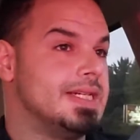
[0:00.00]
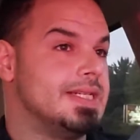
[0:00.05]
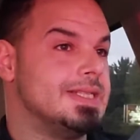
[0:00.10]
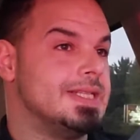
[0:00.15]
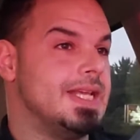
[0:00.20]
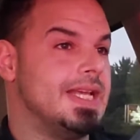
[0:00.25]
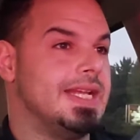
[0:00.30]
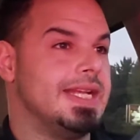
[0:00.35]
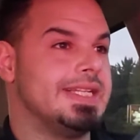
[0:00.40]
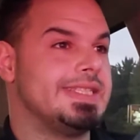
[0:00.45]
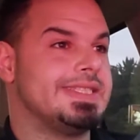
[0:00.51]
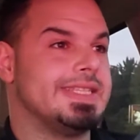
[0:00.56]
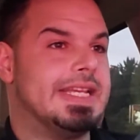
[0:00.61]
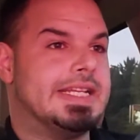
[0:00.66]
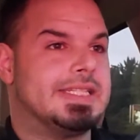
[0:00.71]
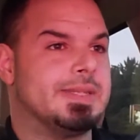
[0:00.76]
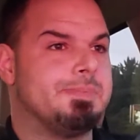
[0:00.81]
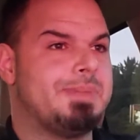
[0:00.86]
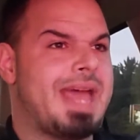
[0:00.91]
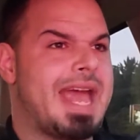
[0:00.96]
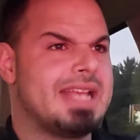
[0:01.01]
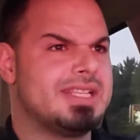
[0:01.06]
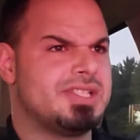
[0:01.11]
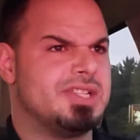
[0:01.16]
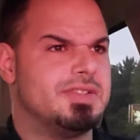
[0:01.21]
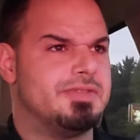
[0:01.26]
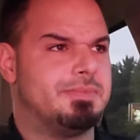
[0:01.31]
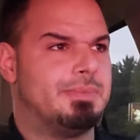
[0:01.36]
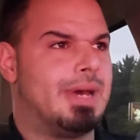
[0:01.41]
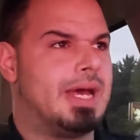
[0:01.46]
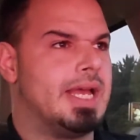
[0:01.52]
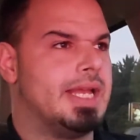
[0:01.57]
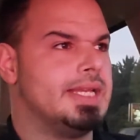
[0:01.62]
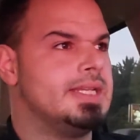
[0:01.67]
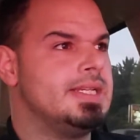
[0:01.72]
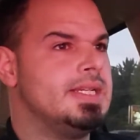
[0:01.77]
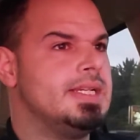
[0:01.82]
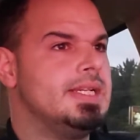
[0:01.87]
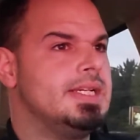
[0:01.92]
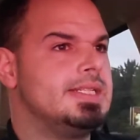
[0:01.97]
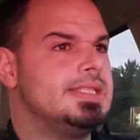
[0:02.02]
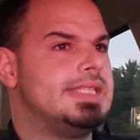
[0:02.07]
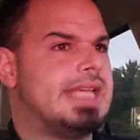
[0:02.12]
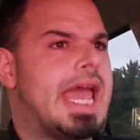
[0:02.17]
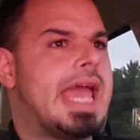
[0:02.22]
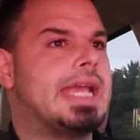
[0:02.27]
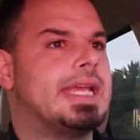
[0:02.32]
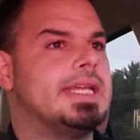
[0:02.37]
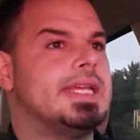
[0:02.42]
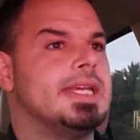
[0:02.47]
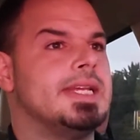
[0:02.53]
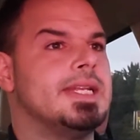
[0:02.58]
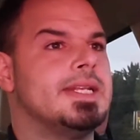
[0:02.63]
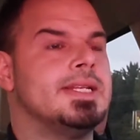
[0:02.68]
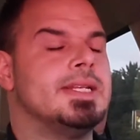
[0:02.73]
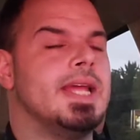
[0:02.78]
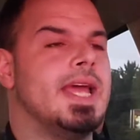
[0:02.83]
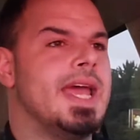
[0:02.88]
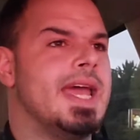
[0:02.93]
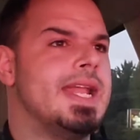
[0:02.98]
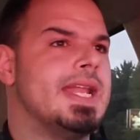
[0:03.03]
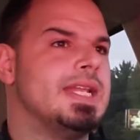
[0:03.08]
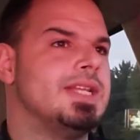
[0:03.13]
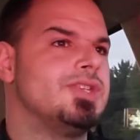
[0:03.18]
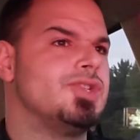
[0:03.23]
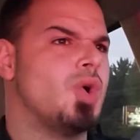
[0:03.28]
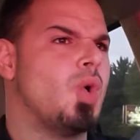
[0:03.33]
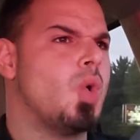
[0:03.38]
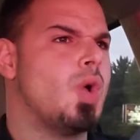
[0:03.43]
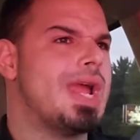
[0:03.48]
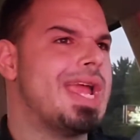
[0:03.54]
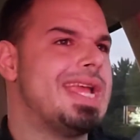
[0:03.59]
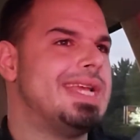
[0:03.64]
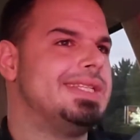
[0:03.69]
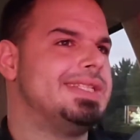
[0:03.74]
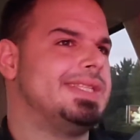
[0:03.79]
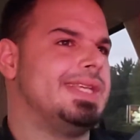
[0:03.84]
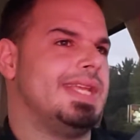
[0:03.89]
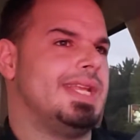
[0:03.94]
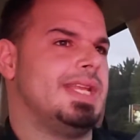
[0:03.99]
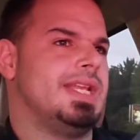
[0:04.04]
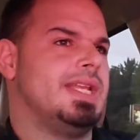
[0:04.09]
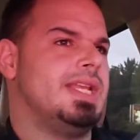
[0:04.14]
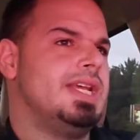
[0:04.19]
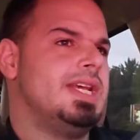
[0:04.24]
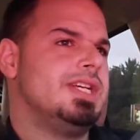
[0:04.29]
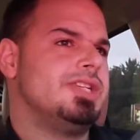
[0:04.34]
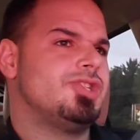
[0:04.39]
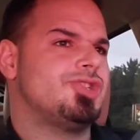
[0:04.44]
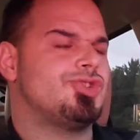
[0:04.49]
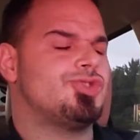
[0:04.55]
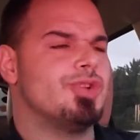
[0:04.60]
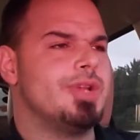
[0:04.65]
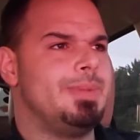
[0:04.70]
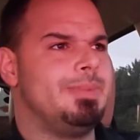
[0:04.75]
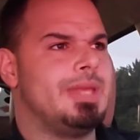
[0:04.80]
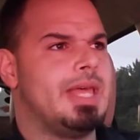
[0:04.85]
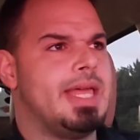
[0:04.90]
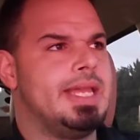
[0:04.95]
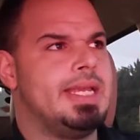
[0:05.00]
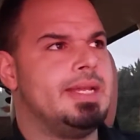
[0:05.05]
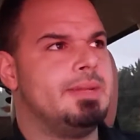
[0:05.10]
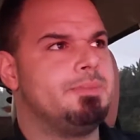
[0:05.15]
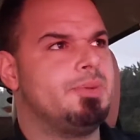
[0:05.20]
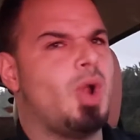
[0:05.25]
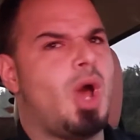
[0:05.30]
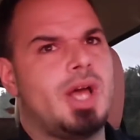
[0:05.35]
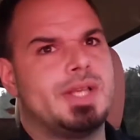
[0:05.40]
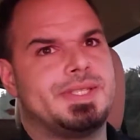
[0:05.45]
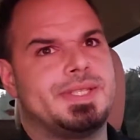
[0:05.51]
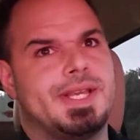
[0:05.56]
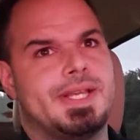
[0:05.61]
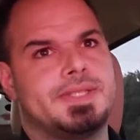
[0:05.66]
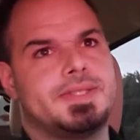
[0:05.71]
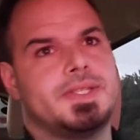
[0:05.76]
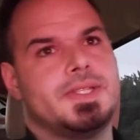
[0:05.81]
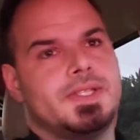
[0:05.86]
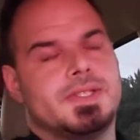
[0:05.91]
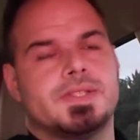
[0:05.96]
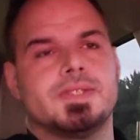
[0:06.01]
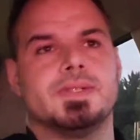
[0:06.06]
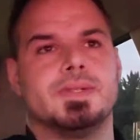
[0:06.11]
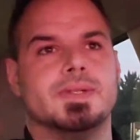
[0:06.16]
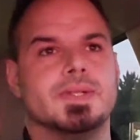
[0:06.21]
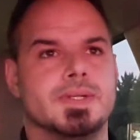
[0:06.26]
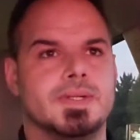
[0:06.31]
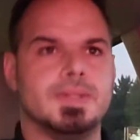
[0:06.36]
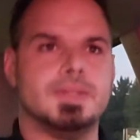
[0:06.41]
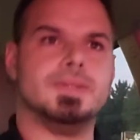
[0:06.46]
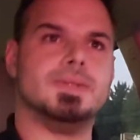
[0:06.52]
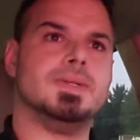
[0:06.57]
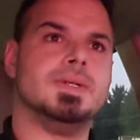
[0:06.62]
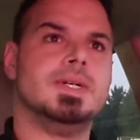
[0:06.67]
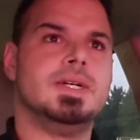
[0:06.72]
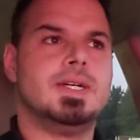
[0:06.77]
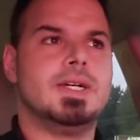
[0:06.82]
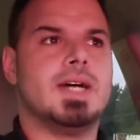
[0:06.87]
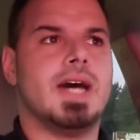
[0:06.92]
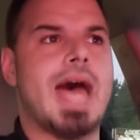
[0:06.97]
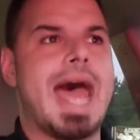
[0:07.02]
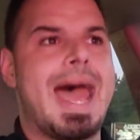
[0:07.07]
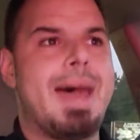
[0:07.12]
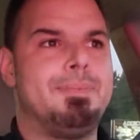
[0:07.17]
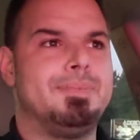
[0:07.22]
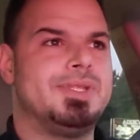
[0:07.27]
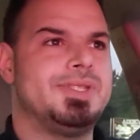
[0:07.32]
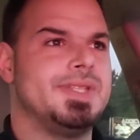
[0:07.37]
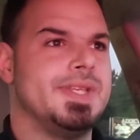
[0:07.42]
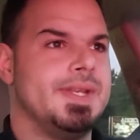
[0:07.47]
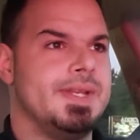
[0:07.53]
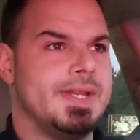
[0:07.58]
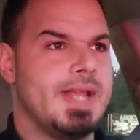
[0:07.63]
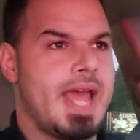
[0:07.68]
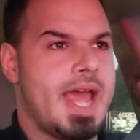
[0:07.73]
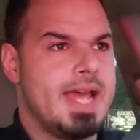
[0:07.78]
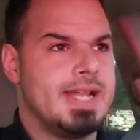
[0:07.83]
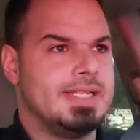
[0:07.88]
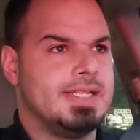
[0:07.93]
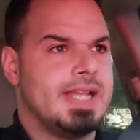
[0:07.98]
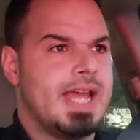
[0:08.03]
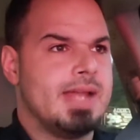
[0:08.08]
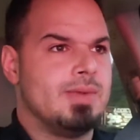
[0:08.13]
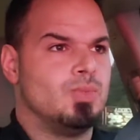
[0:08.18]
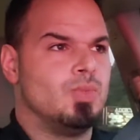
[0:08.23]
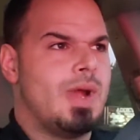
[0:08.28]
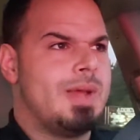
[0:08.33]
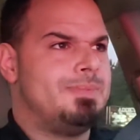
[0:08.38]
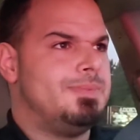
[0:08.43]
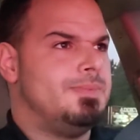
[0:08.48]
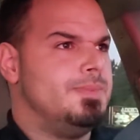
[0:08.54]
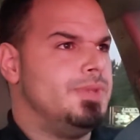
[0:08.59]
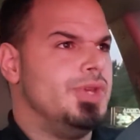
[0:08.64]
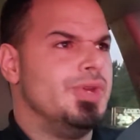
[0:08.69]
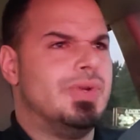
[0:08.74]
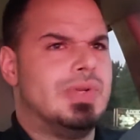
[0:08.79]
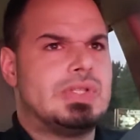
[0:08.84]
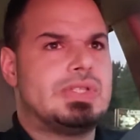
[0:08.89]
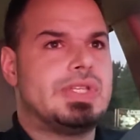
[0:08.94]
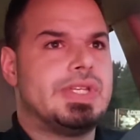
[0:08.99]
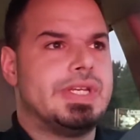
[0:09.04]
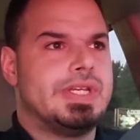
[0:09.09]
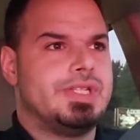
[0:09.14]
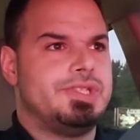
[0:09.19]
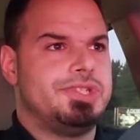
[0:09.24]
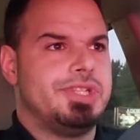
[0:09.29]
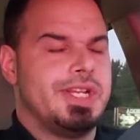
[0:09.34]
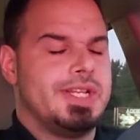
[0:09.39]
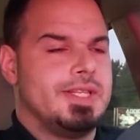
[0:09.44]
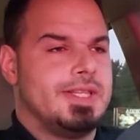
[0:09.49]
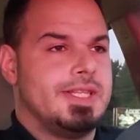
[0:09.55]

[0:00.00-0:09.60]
it's a passion of mine. Tech and toys and streamlining processes through apps and web usage. And